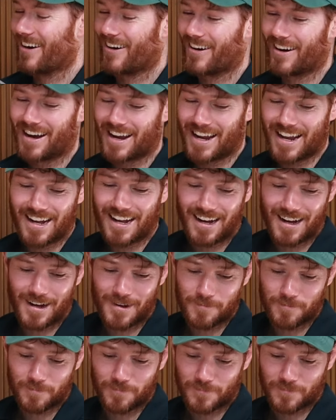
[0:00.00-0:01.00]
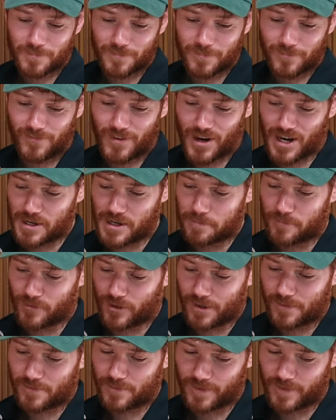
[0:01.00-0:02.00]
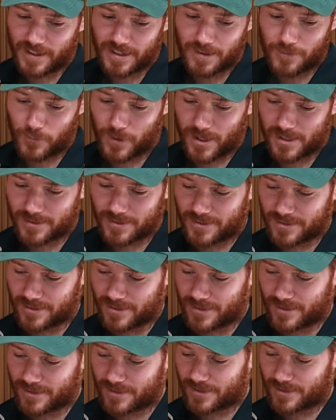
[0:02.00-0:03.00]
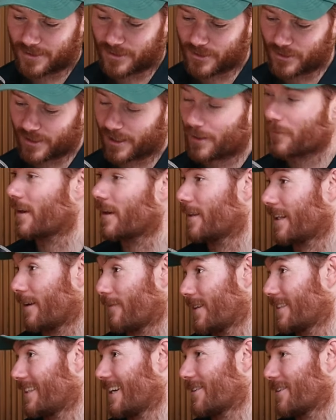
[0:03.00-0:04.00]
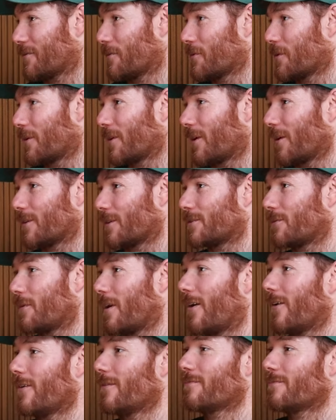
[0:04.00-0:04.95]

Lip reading: I very briefly went to uni, went down to Wollongong as well.